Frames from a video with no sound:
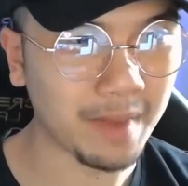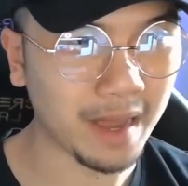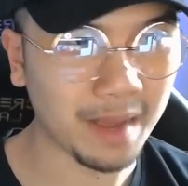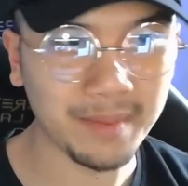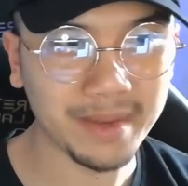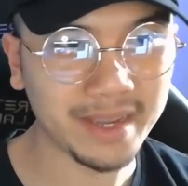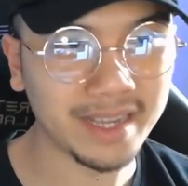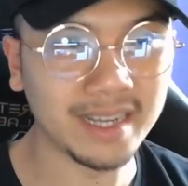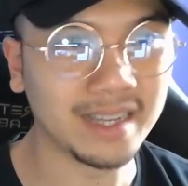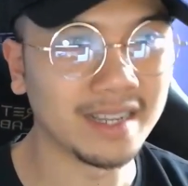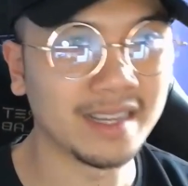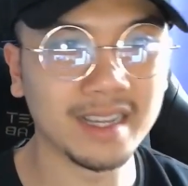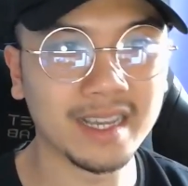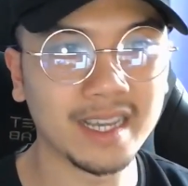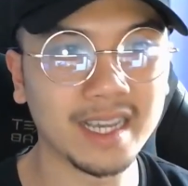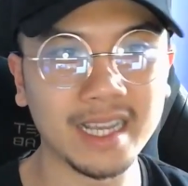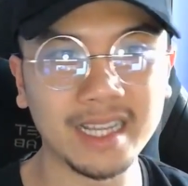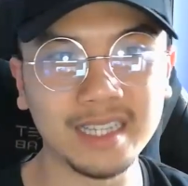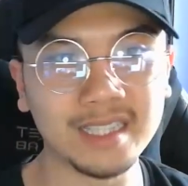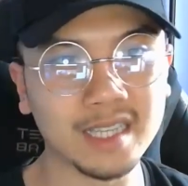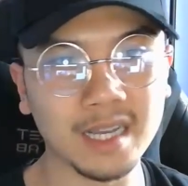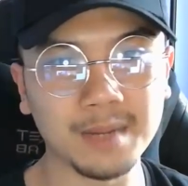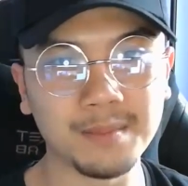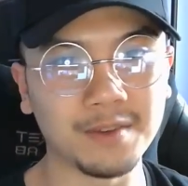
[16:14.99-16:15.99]
I mean,
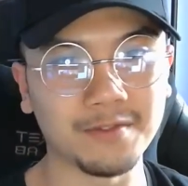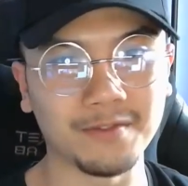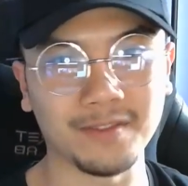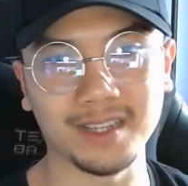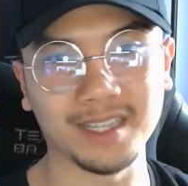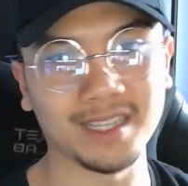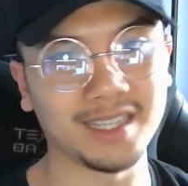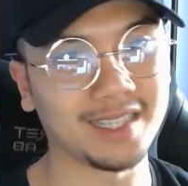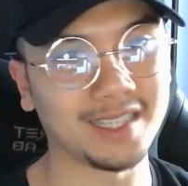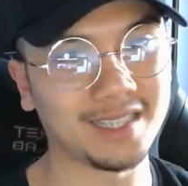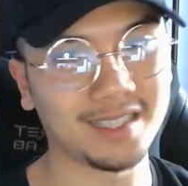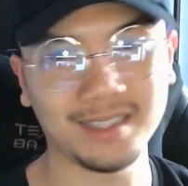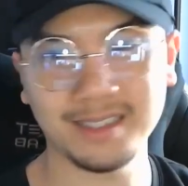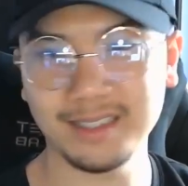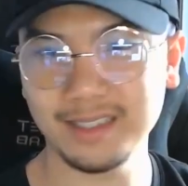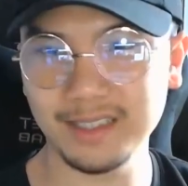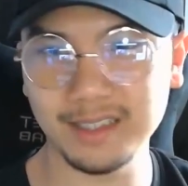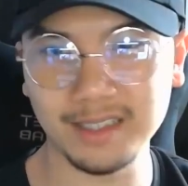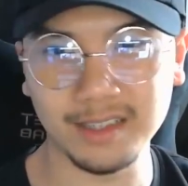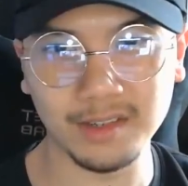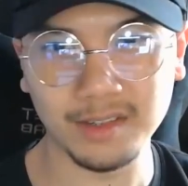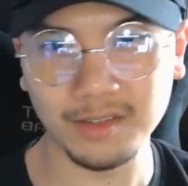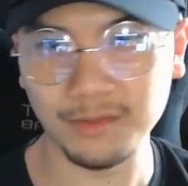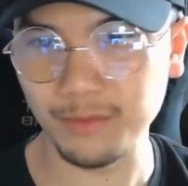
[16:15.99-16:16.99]
in terms of like
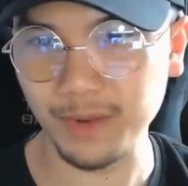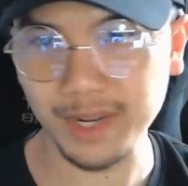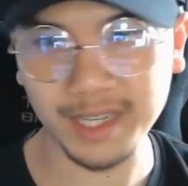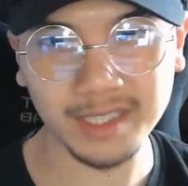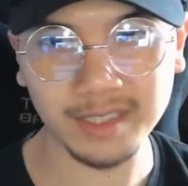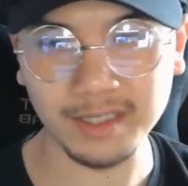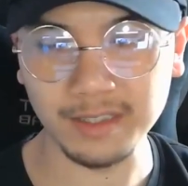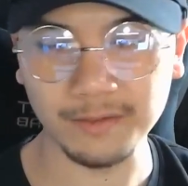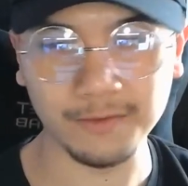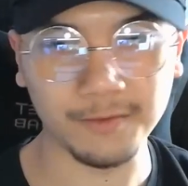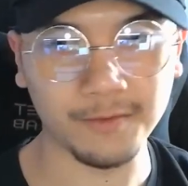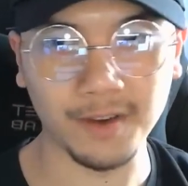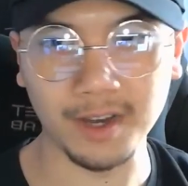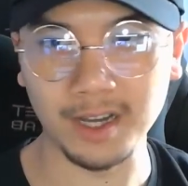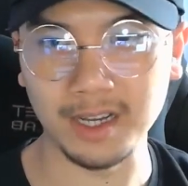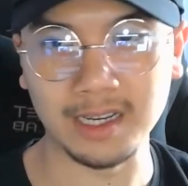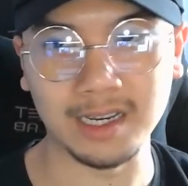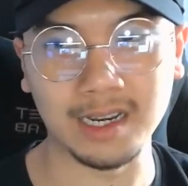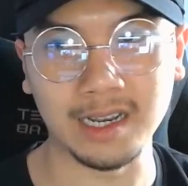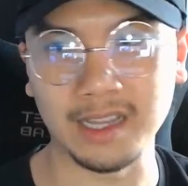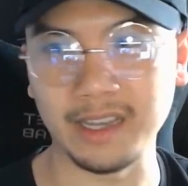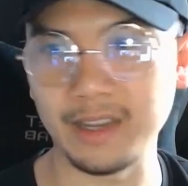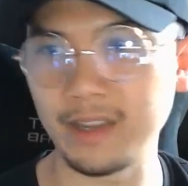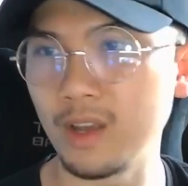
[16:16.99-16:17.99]
raising fund,
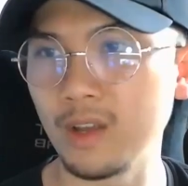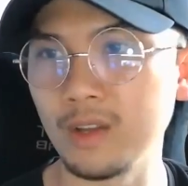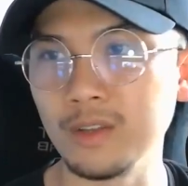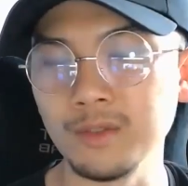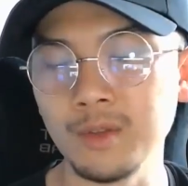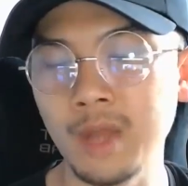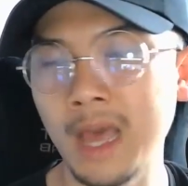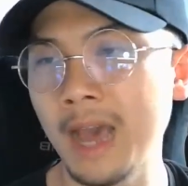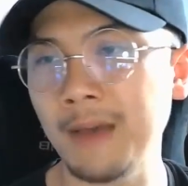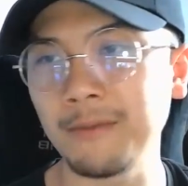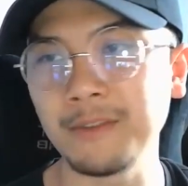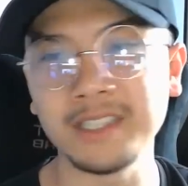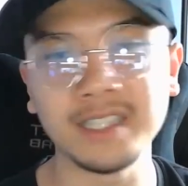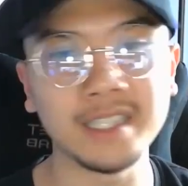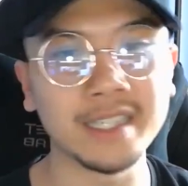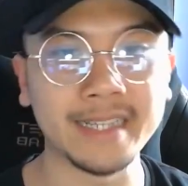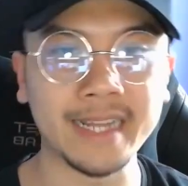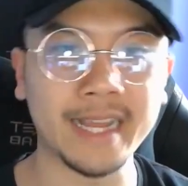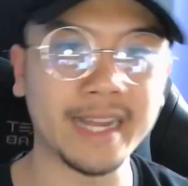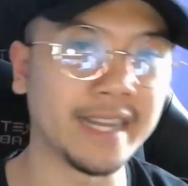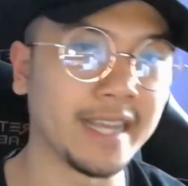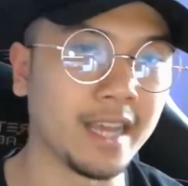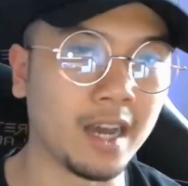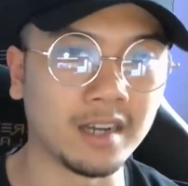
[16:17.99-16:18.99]
like have you seen
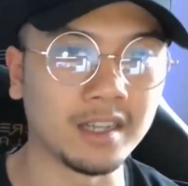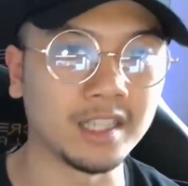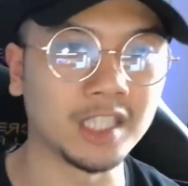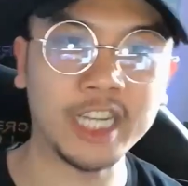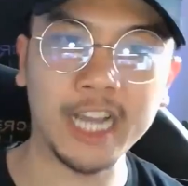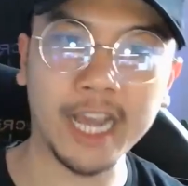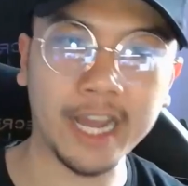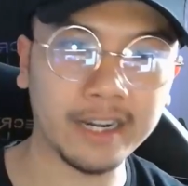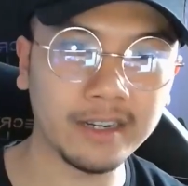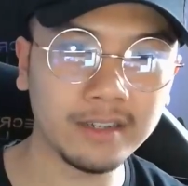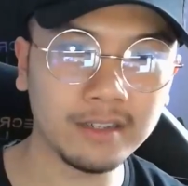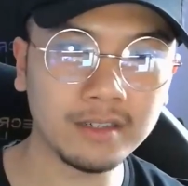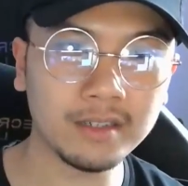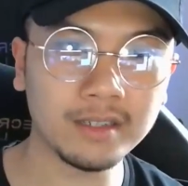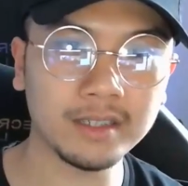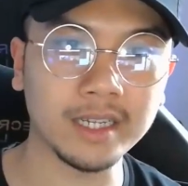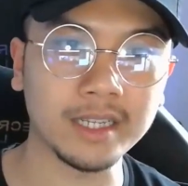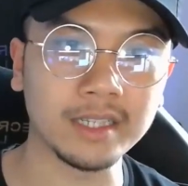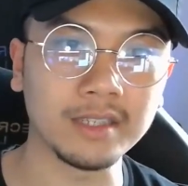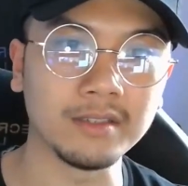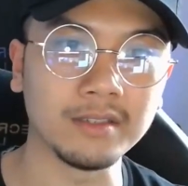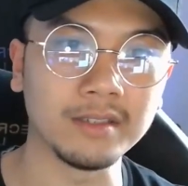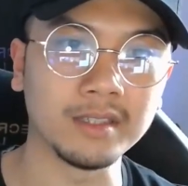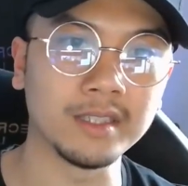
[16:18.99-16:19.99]
any other channel that
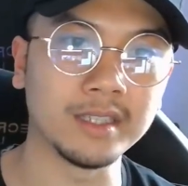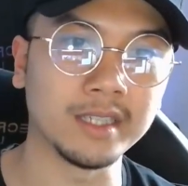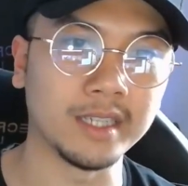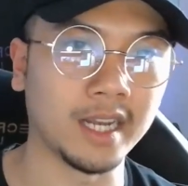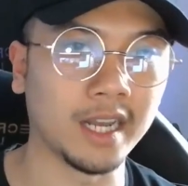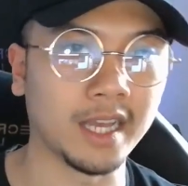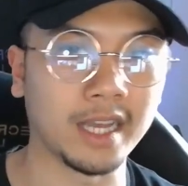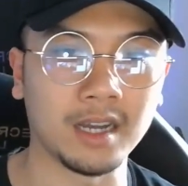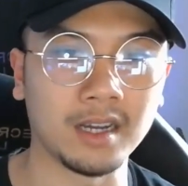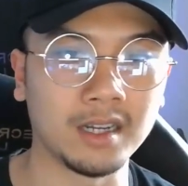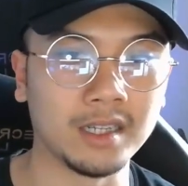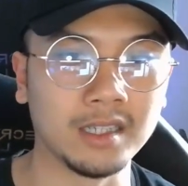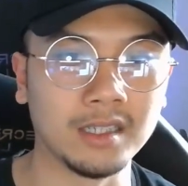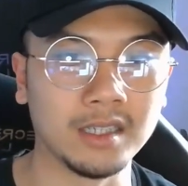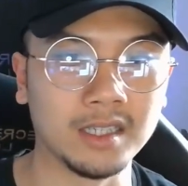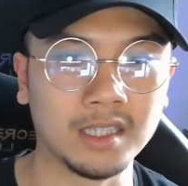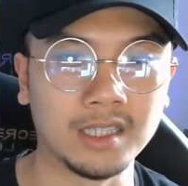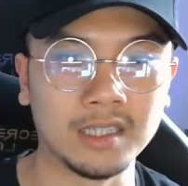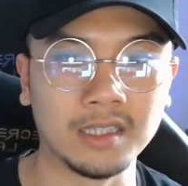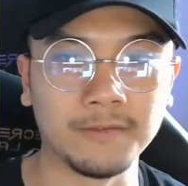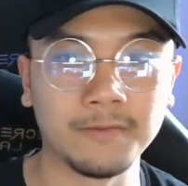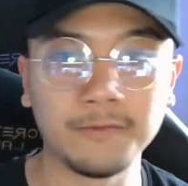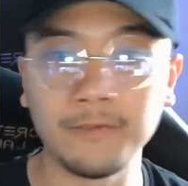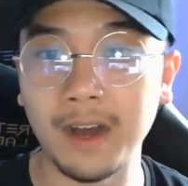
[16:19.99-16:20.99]
you see like
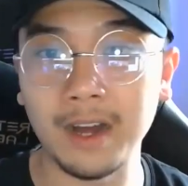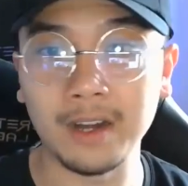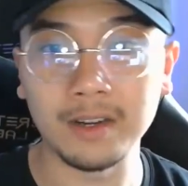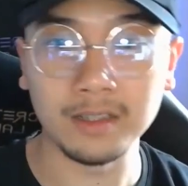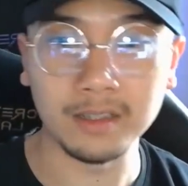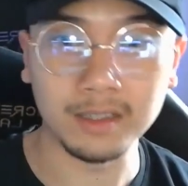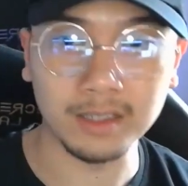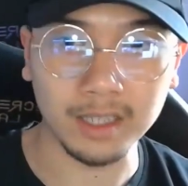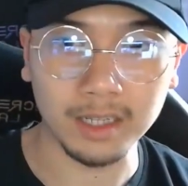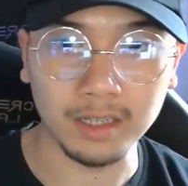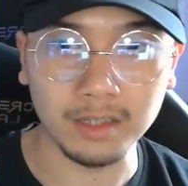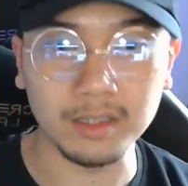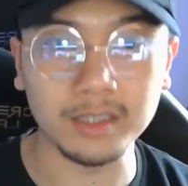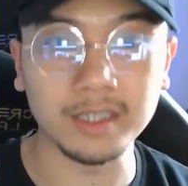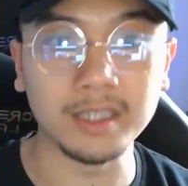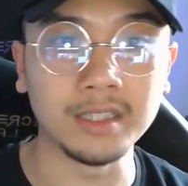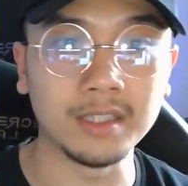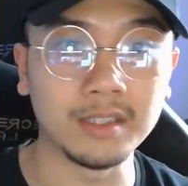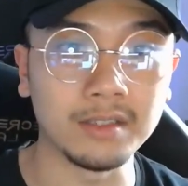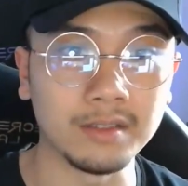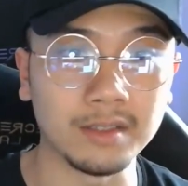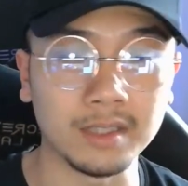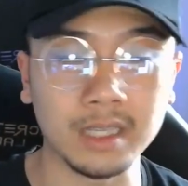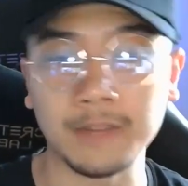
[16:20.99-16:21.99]
other founders are looking
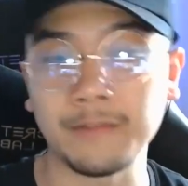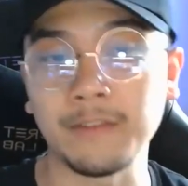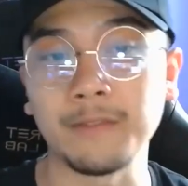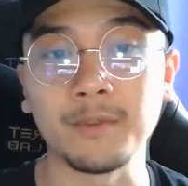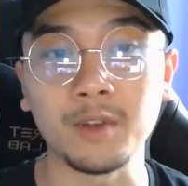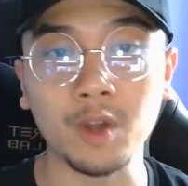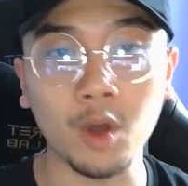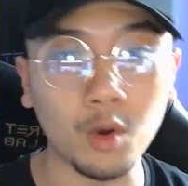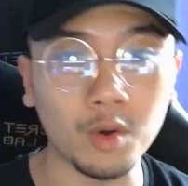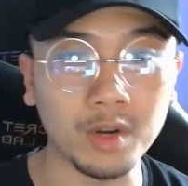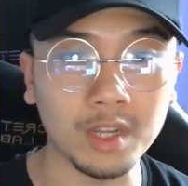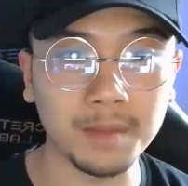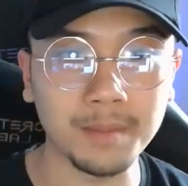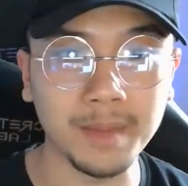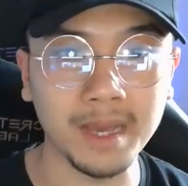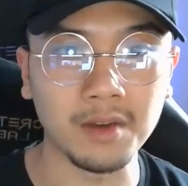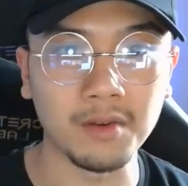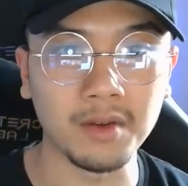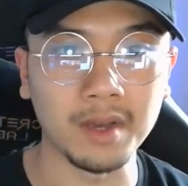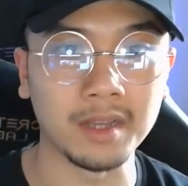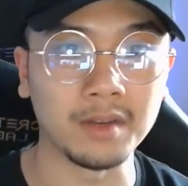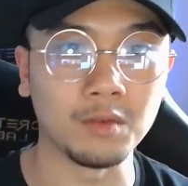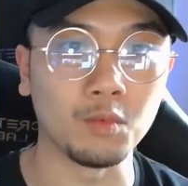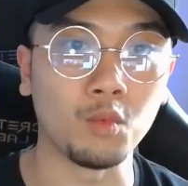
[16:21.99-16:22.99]
into aside from cold email,
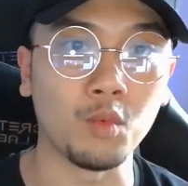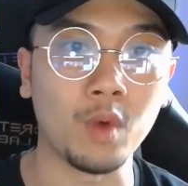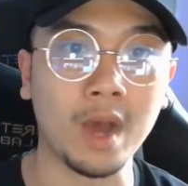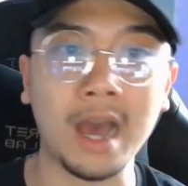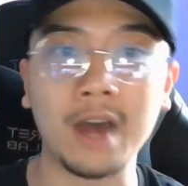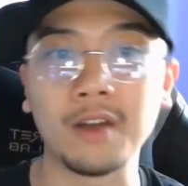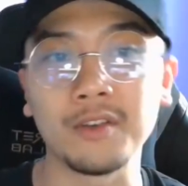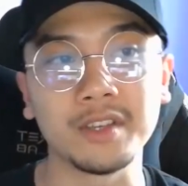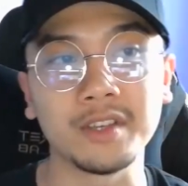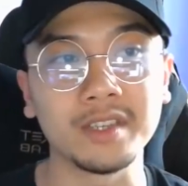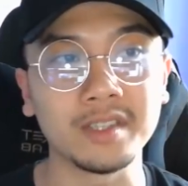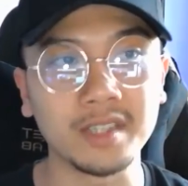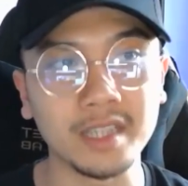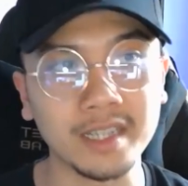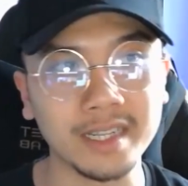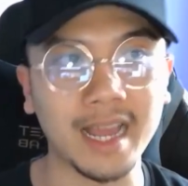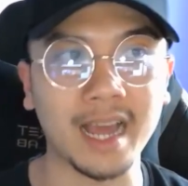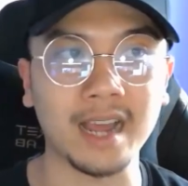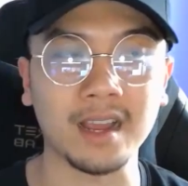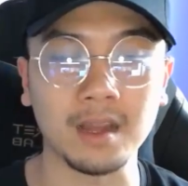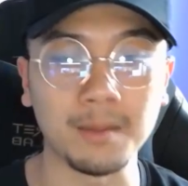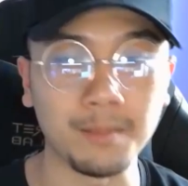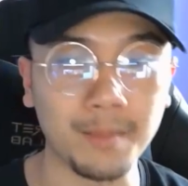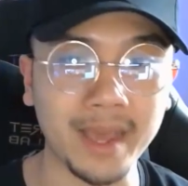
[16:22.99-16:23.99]
and how do you think
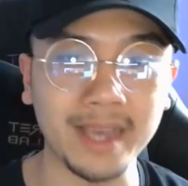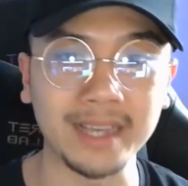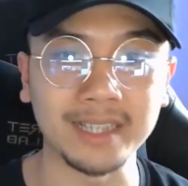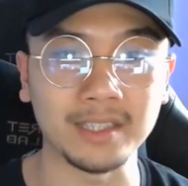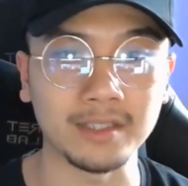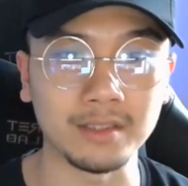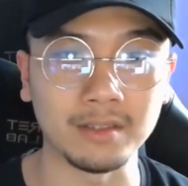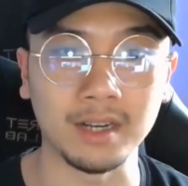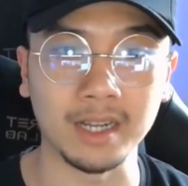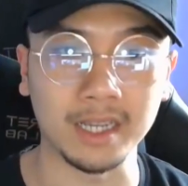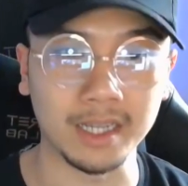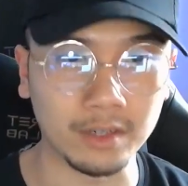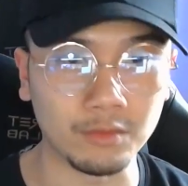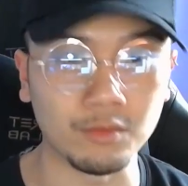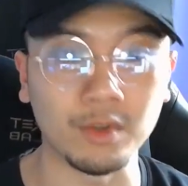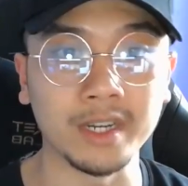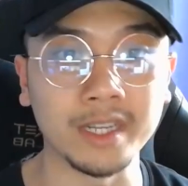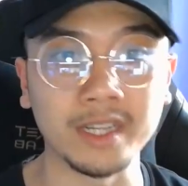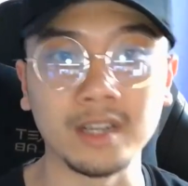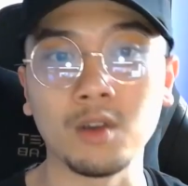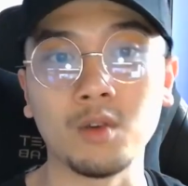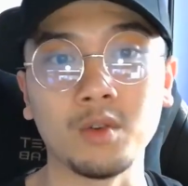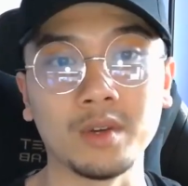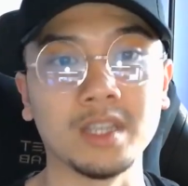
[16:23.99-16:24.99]
that compares to like running
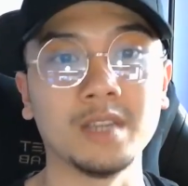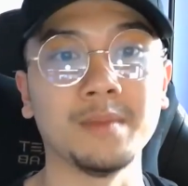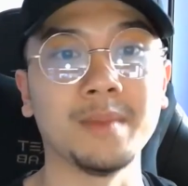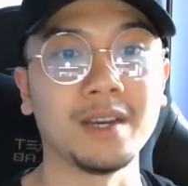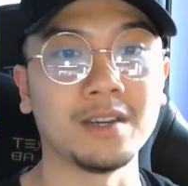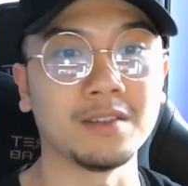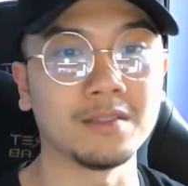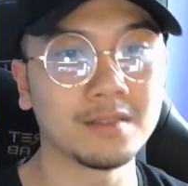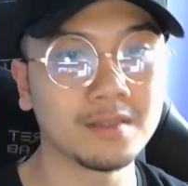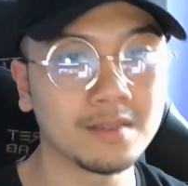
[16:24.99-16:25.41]
cold email?